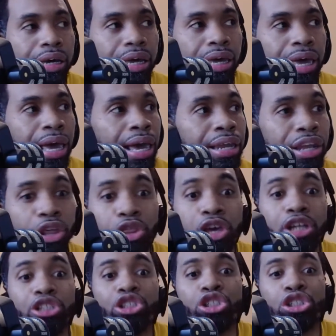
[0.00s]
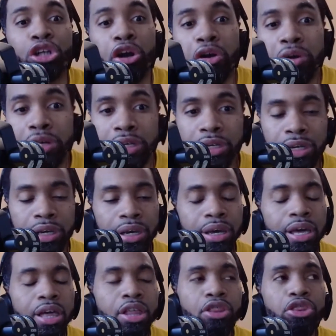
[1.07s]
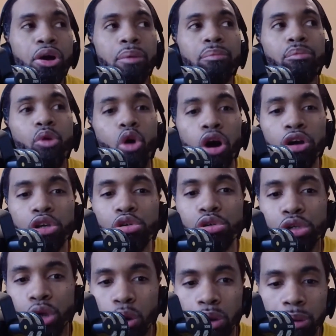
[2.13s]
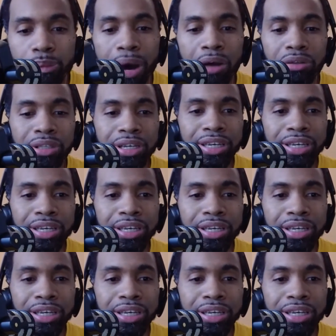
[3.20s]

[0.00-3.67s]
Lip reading: And their journey. The more you know about the